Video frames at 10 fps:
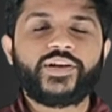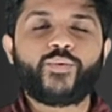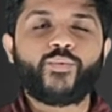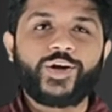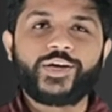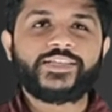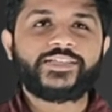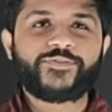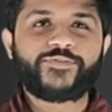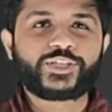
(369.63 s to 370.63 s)
Now what is
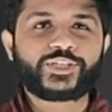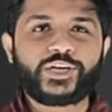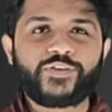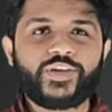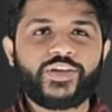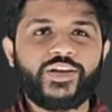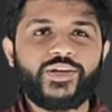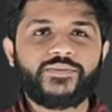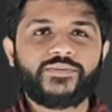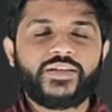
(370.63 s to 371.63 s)
the function of ALU?